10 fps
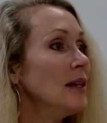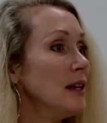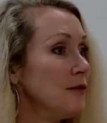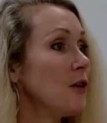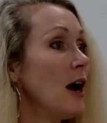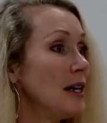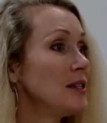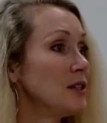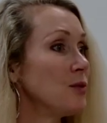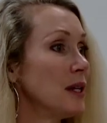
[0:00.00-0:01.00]
than for
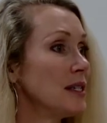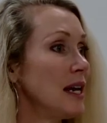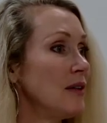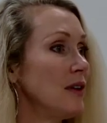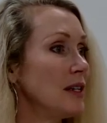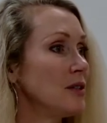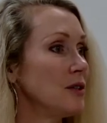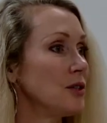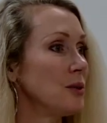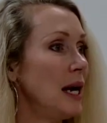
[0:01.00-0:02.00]
us as real estate
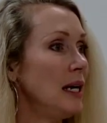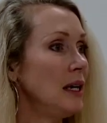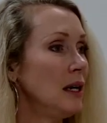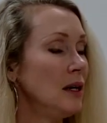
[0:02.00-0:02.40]
investors, right?